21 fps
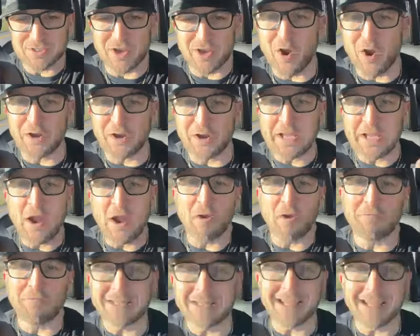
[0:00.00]
starting our
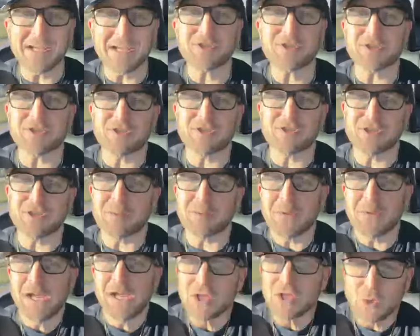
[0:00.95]
relationship.
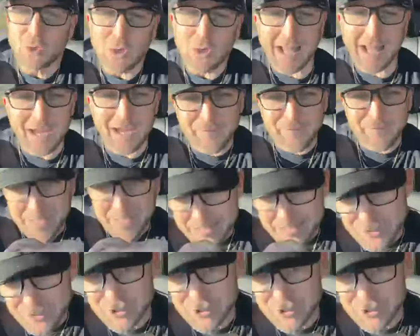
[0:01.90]
Your life can